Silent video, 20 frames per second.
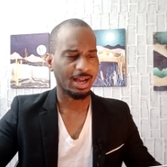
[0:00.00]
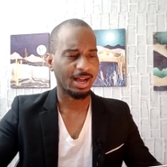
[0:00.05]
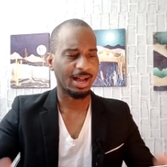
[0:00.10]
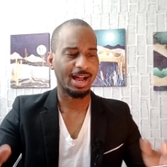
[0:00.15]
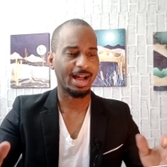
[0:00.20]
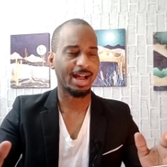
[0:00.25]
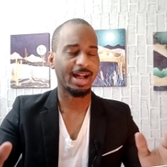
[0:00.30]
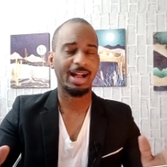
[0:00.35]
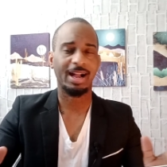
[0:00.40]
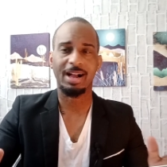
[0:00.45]

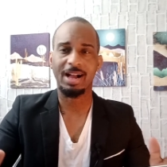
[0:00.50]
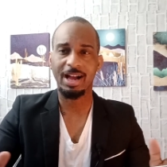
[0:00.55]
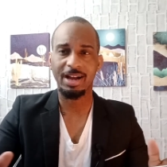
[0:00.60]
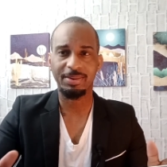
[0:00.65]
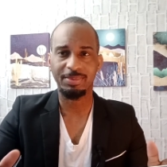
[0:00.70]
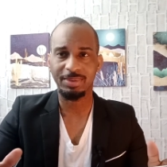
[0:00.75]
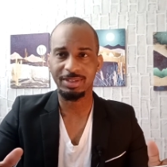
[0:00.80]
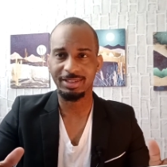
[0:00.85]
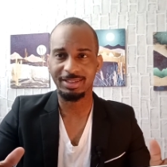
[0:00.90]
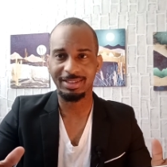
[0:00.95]
I, I
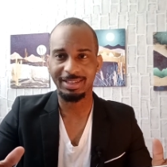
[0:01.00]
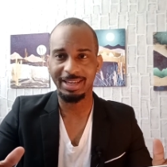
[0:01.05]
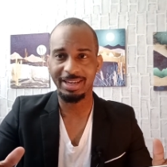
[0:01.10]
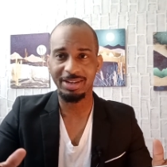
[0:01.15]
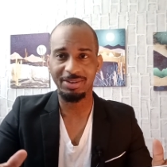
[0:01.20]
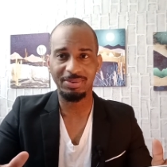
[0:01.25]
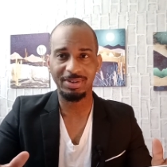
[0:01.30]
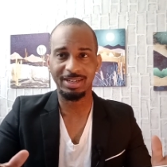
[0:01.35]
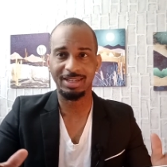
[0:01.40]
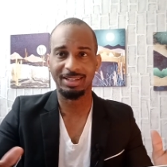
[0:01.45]
was
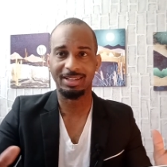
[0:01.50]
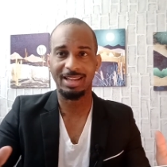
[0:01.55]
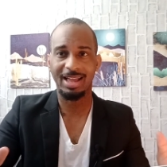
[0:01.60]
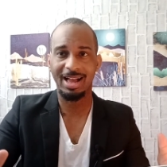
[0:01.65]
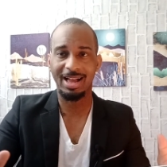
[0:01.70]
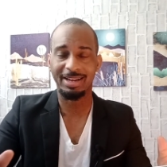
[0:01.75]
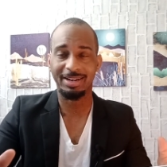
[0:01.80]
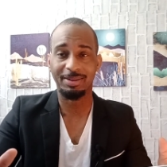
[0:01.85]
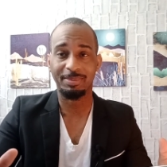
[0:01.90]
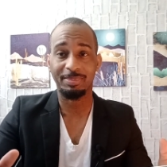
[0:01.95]
hearing a
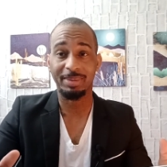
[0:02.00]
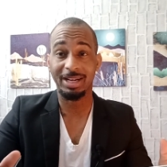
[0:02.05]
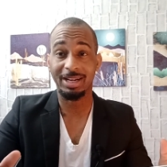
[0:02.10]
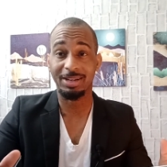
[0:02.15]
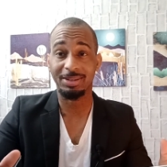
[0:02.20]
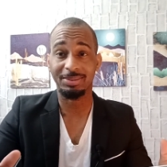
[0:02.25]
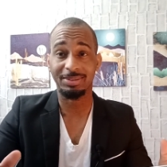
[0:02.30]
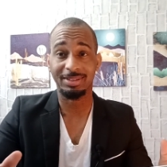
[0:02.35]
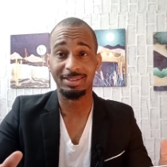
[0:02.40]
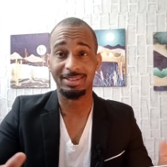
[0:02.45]
lot
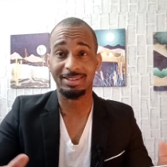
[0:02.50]
about the